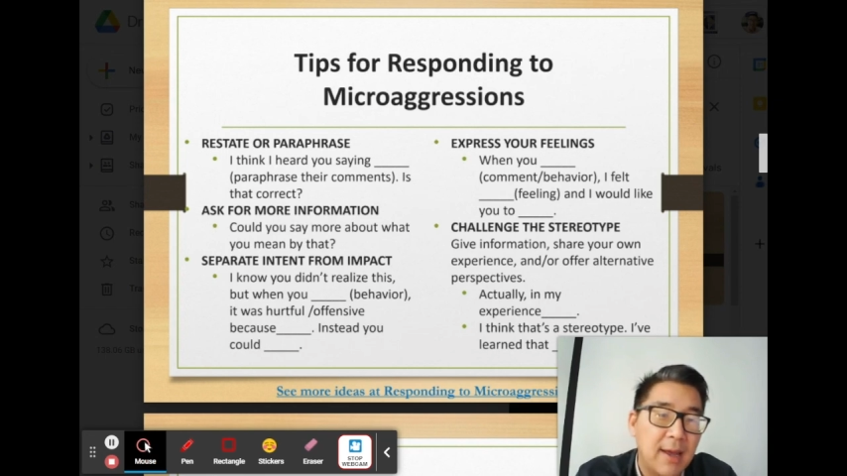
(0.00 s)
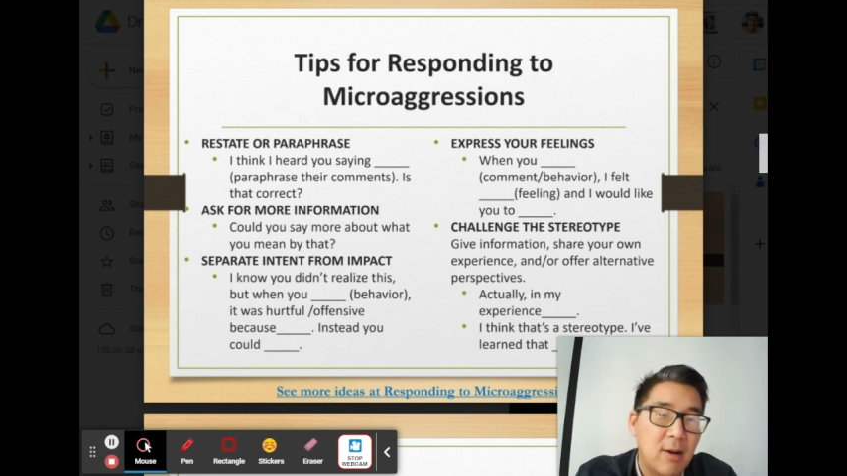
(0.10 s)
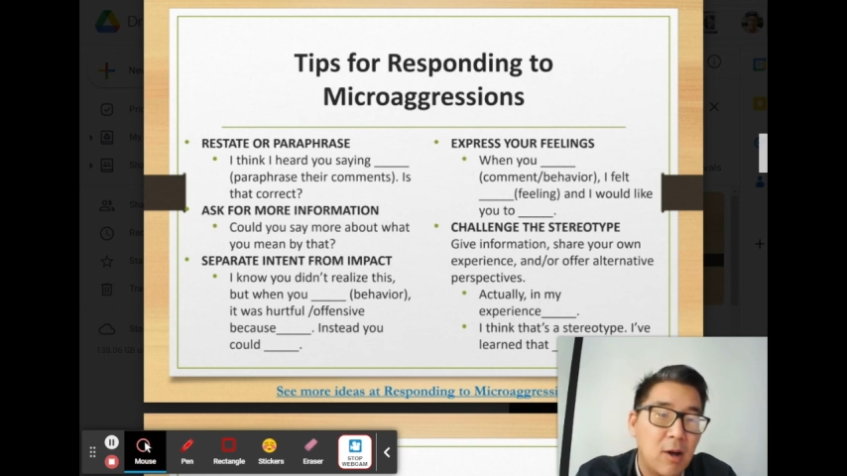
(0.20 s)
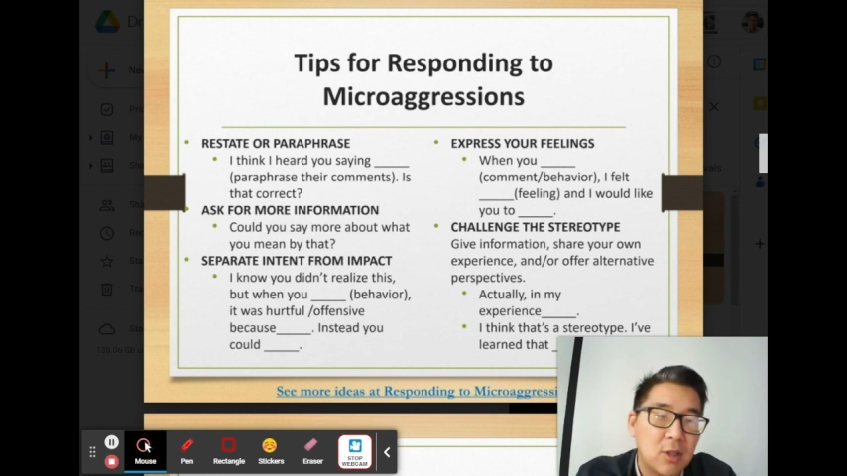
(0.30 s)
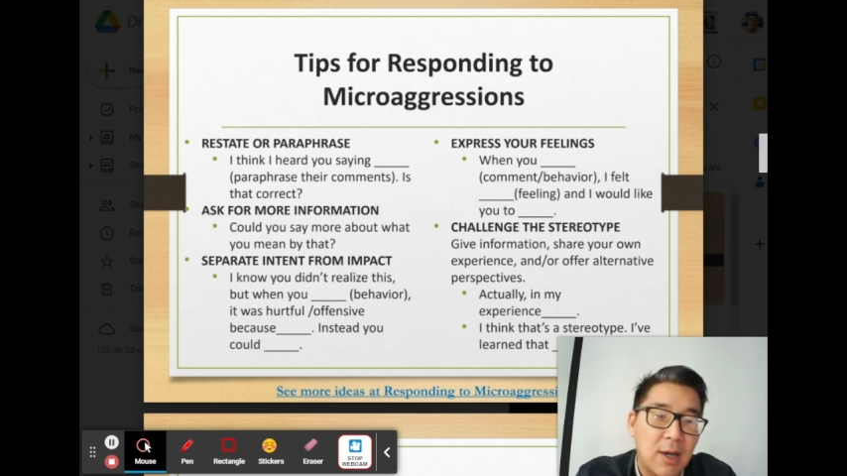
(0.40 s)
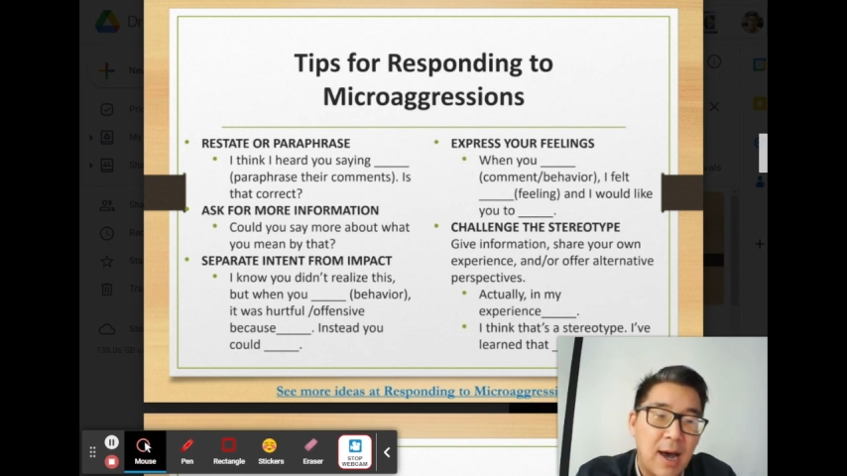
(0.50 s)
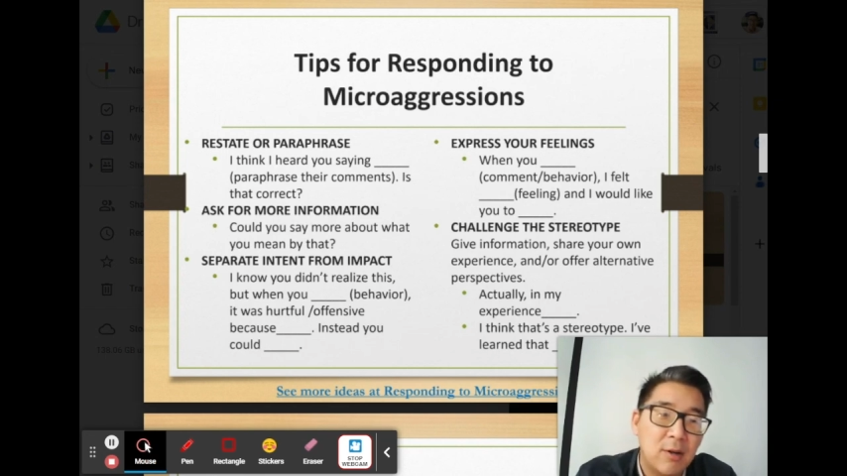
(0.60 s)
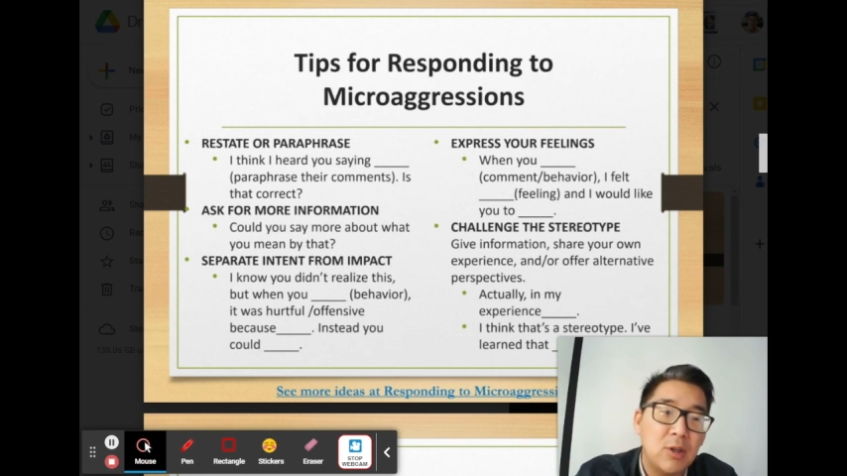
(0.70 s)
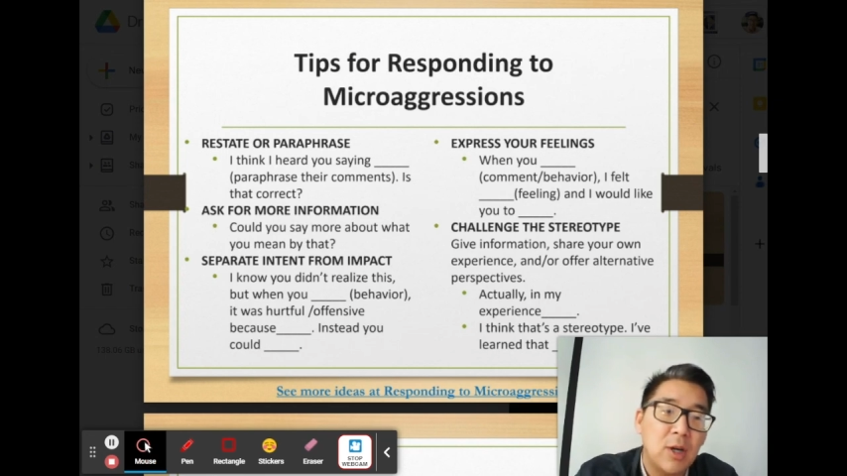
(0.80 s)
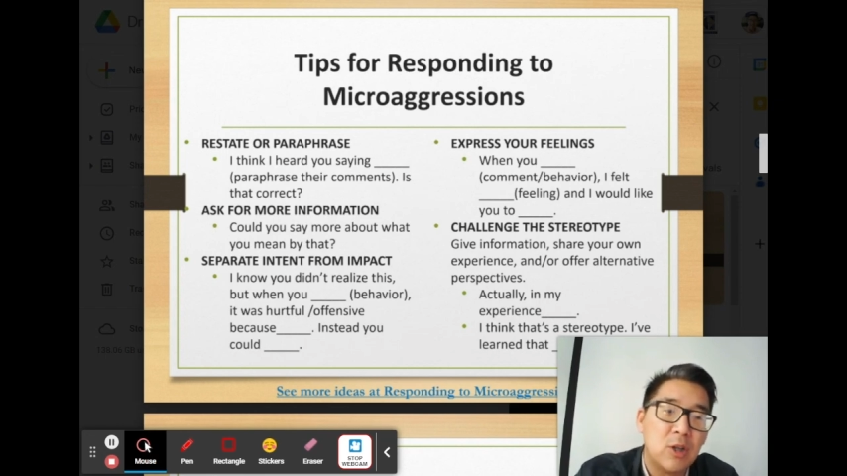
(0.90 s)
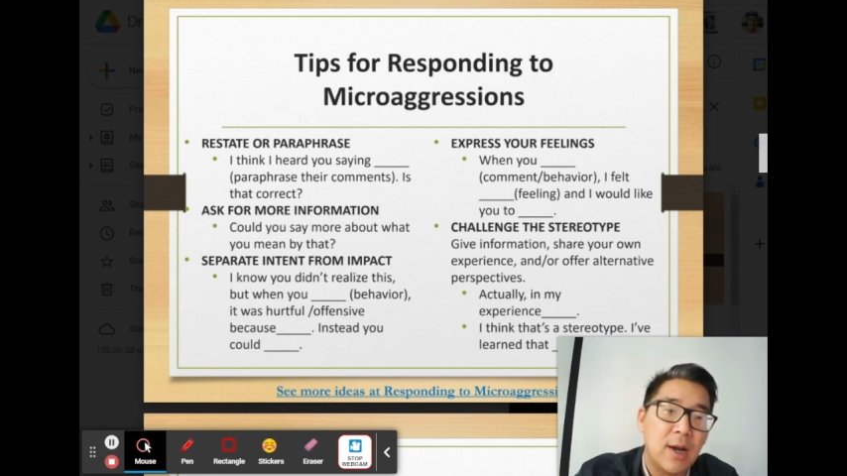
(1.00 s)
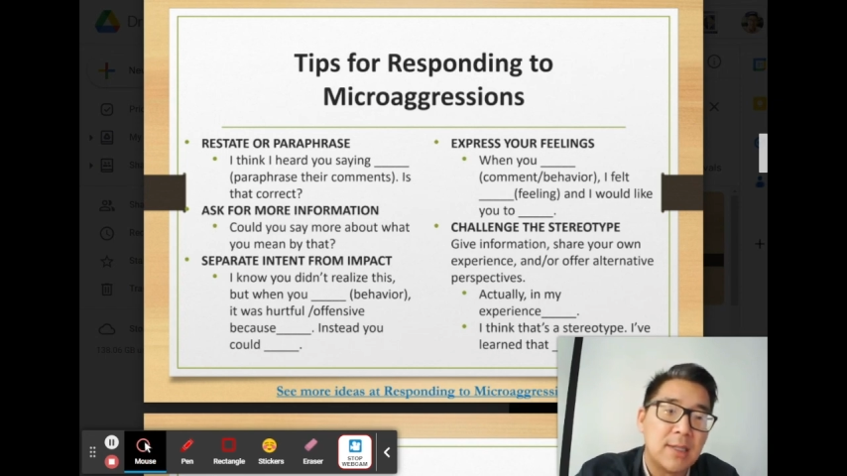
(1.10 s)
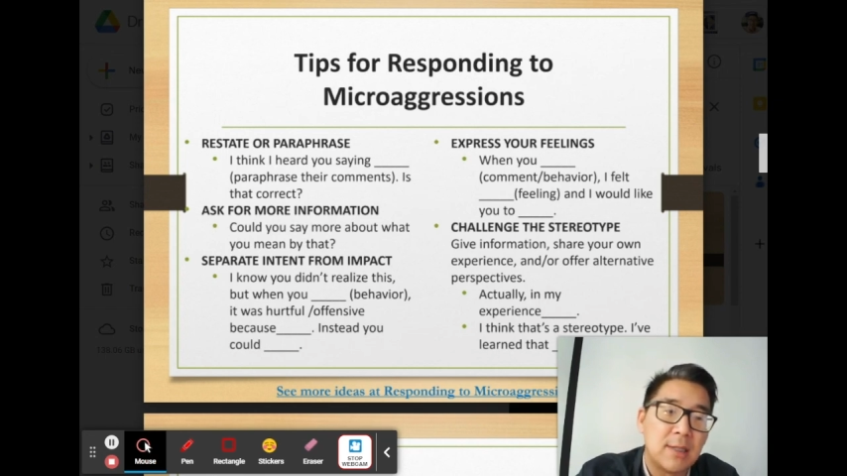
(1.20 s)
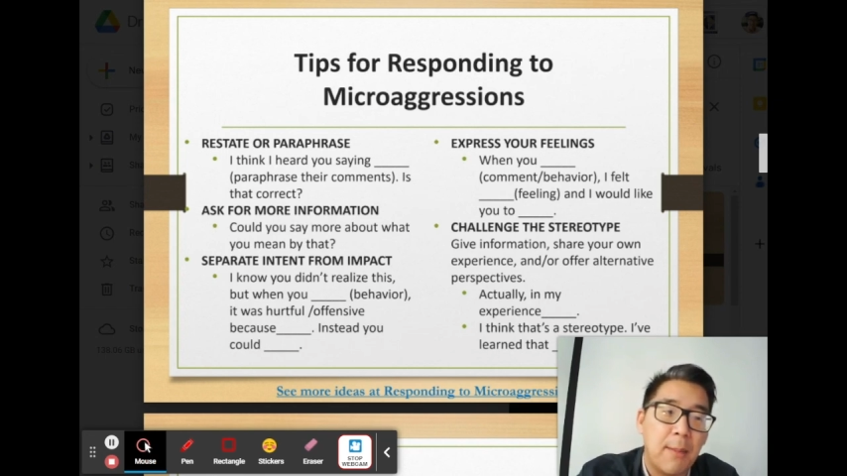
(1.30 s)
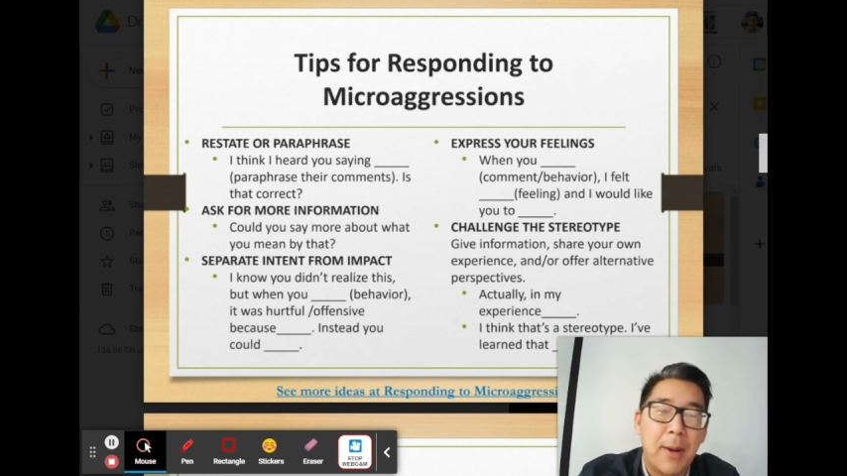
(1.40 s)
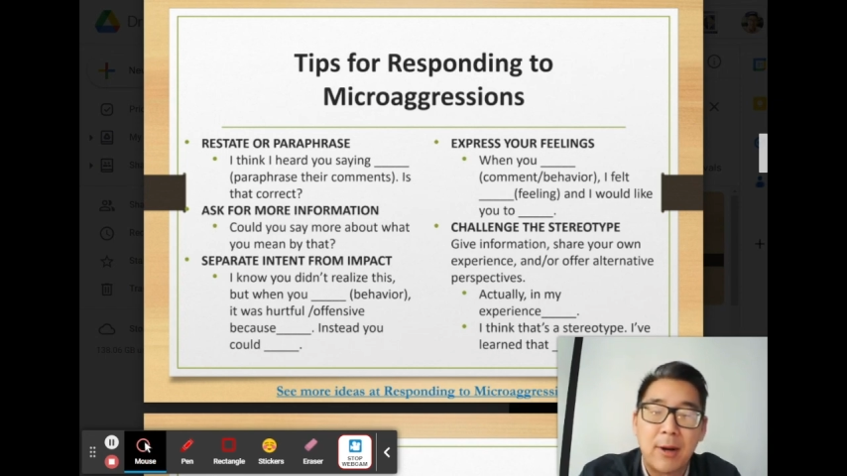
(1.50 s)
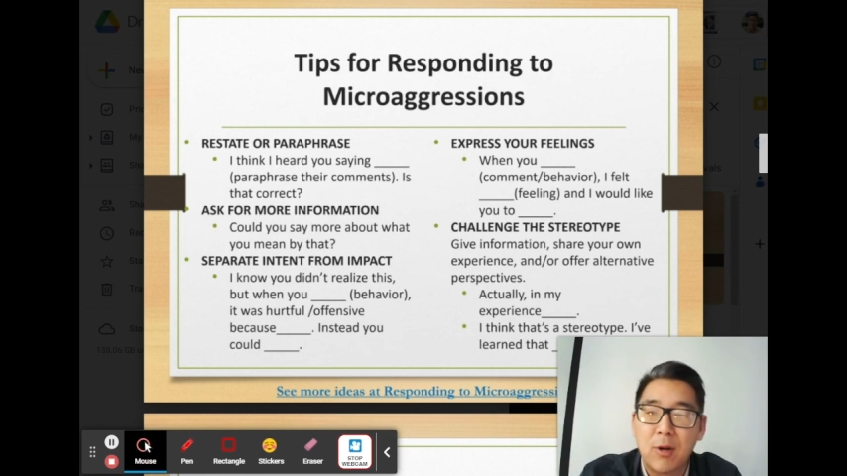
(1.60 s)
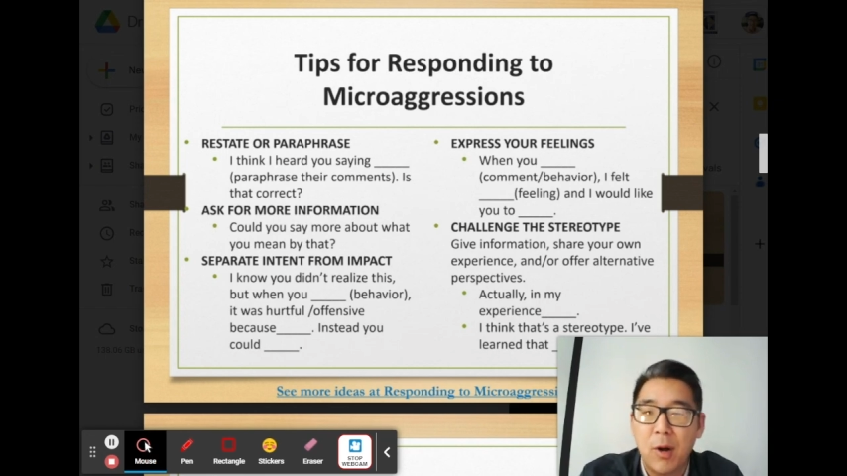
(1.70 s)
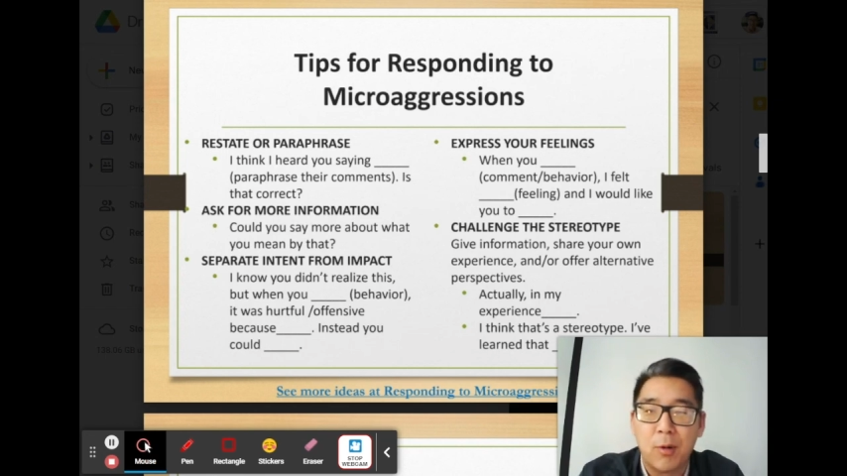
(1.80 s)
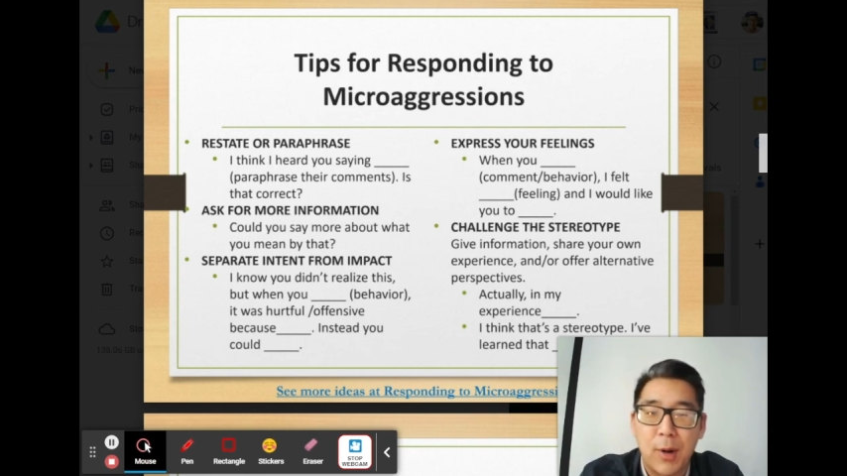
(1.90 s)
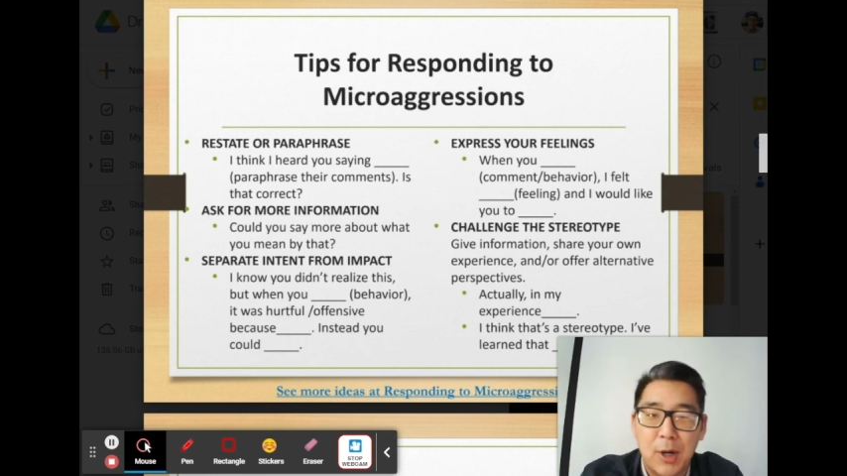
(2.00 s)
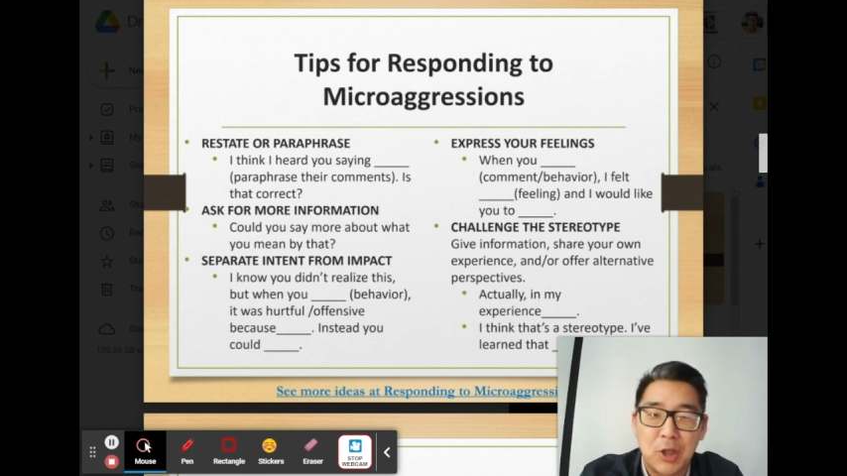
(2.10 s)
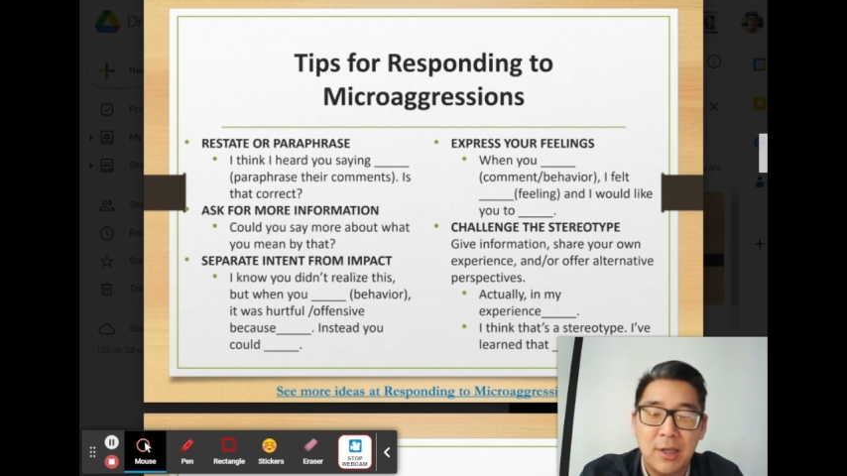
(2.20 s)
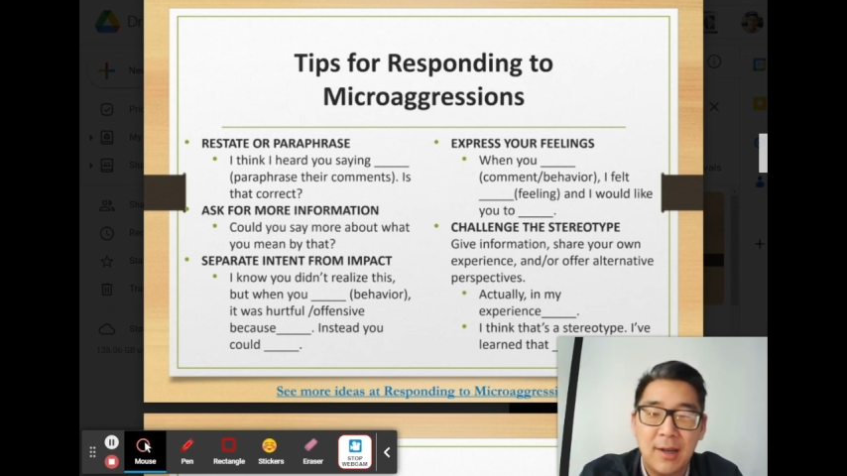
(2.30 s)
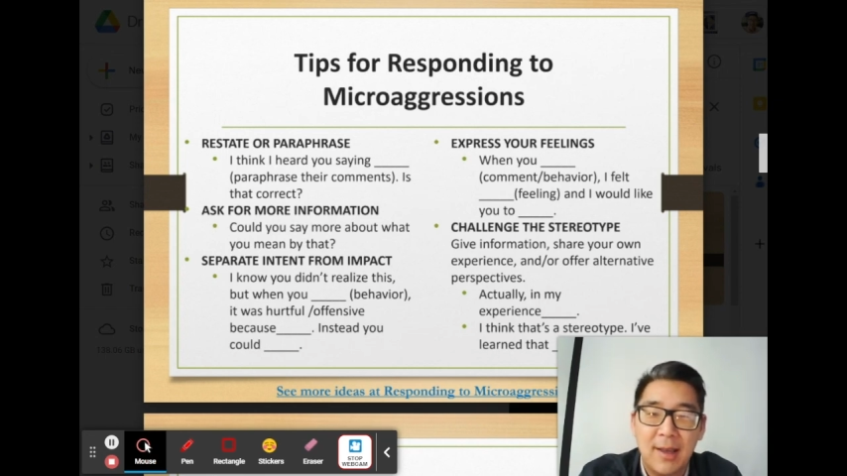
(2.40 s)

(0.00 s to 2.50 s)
and also how to address microaggression